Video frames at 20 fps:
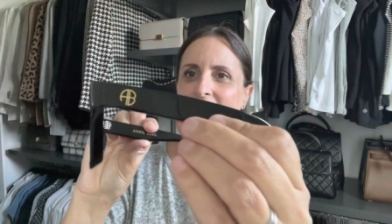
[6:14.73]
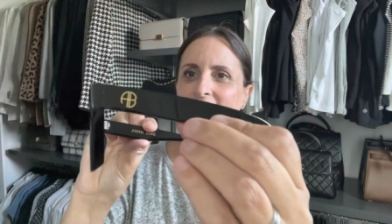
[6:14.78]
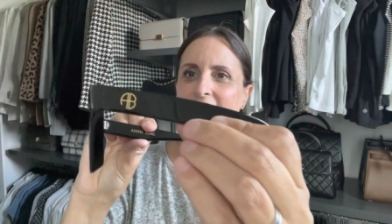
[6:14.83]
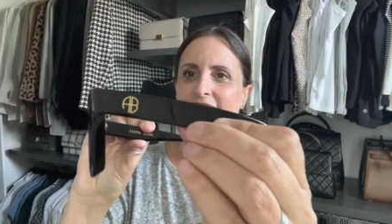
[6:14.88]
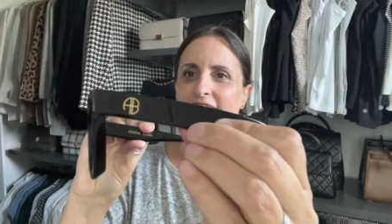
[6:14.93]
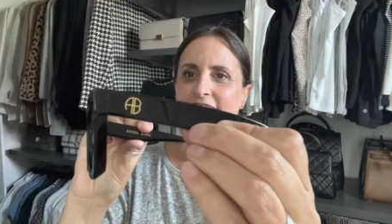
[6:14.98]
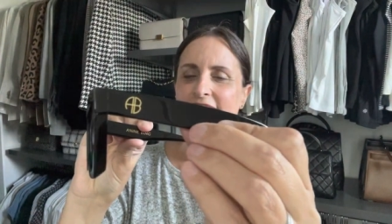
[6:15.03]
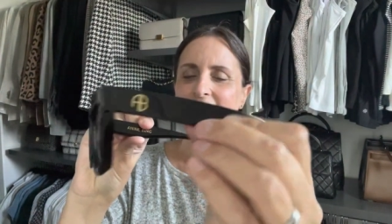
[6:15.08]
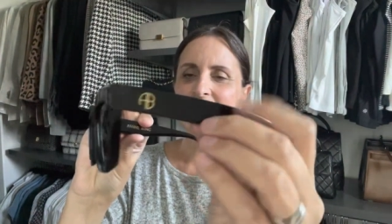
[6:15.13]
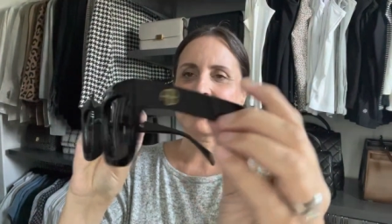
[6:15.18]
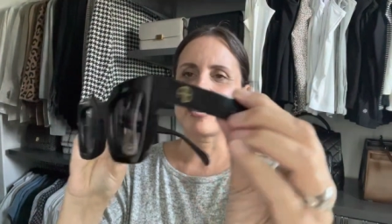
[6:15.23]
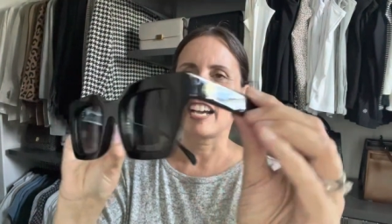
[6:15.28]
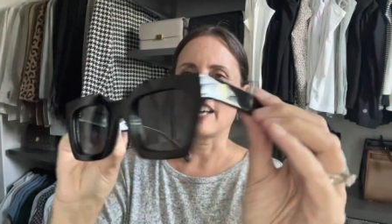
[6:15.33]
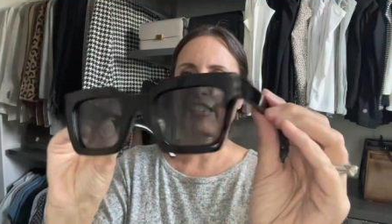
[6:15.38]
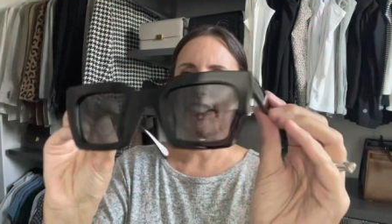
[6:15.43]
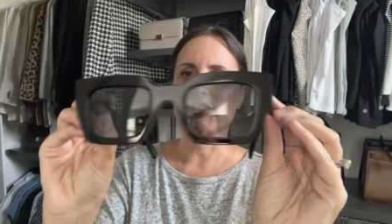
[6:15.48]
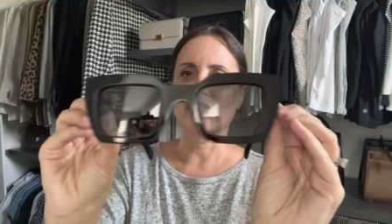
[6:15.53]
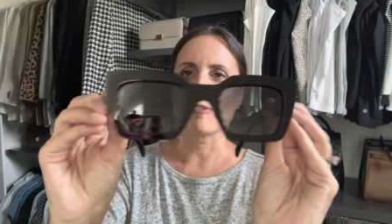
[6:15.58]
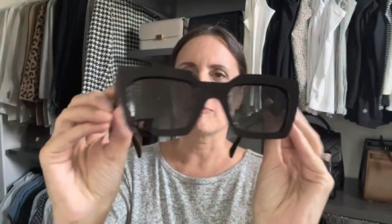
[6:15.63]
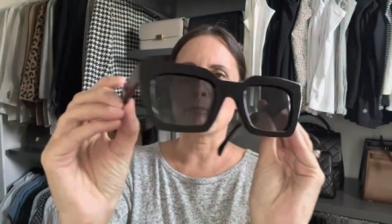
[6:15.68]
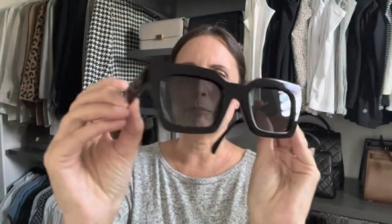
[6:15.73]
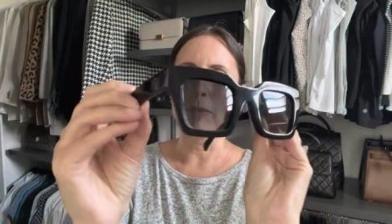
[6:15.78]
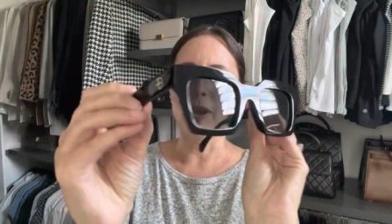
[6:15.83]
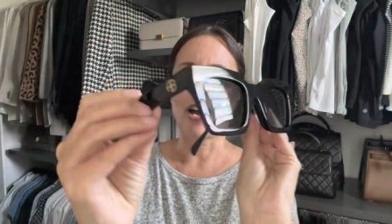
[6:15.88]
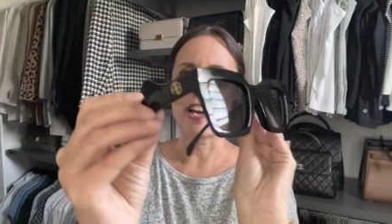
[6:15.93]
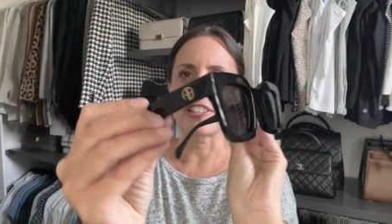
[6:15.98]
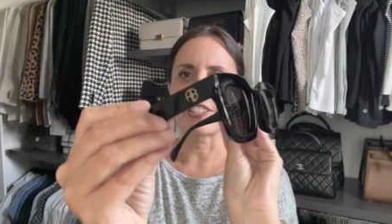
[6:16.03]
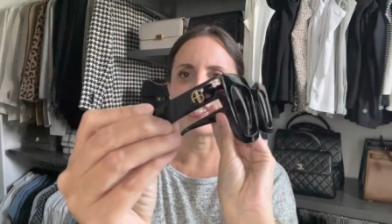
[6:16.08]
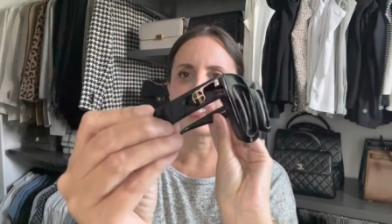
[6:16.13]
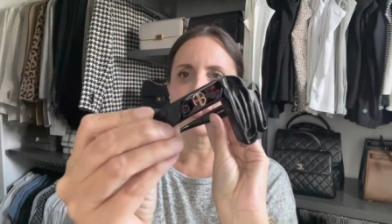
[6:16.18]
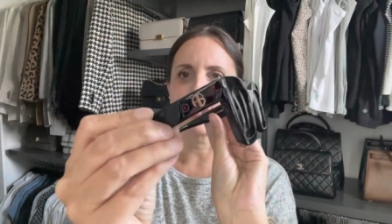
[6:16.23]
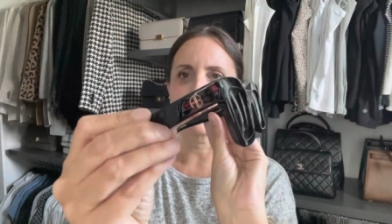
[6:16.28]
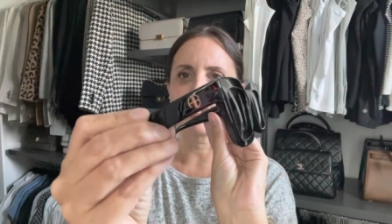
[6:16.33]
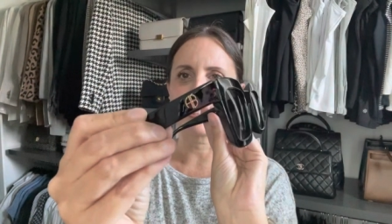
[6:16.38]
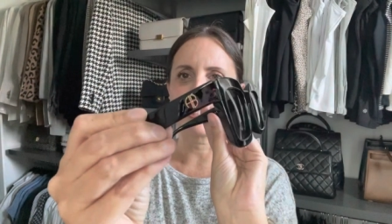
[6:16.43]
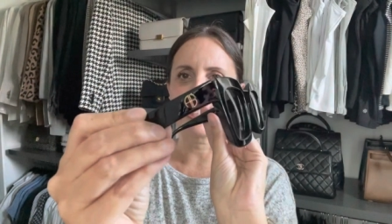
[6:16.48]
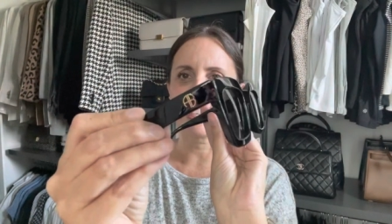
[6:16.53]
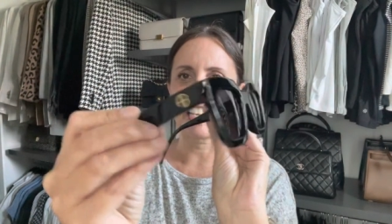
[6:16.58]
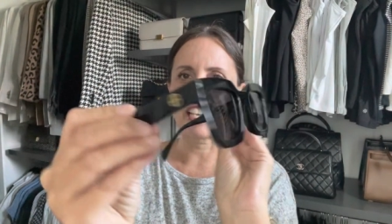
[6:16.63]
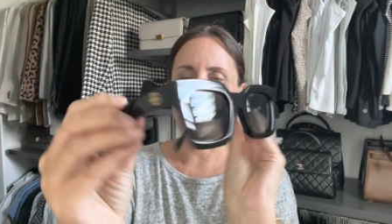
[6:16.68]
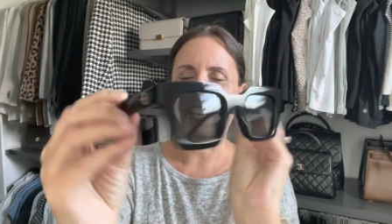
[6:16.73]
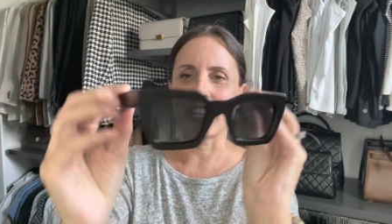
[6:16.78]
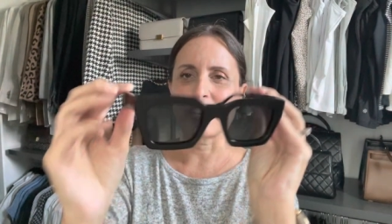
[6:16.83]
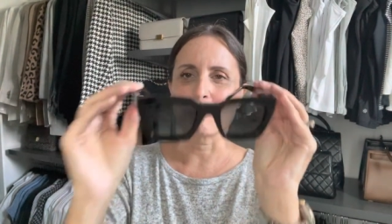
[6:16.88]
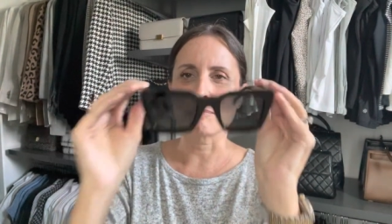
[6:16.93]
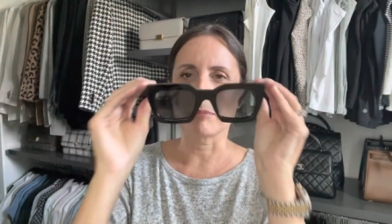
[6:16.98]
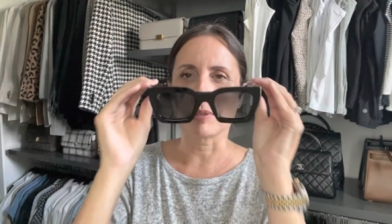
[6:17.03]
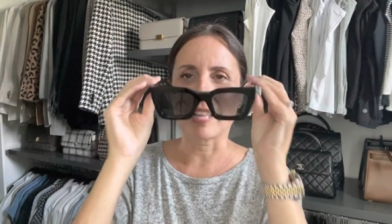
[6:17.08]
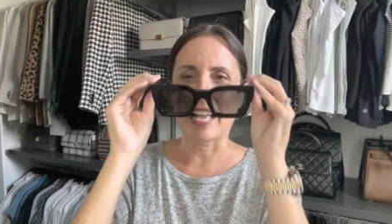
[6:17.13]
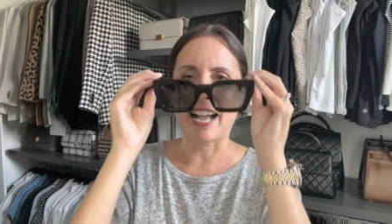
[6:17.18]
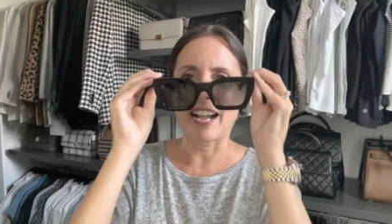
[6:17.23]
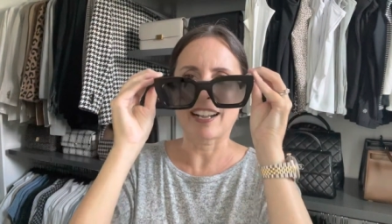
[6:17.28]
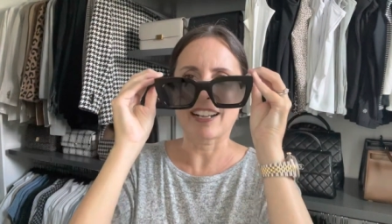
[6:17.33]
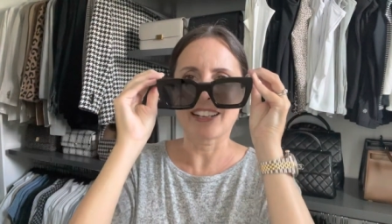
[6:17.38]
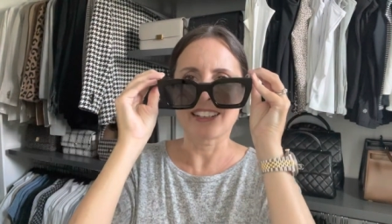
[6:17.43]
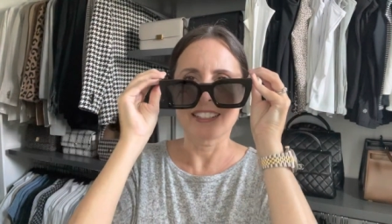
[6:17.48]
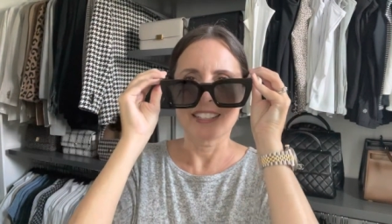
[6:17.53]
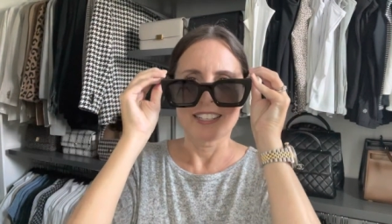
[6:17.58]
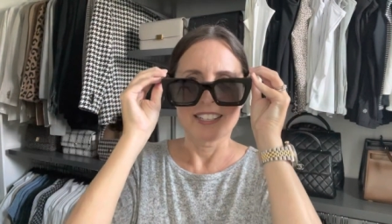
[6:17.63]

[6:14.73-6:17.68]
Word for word: nice kind of modern looking black,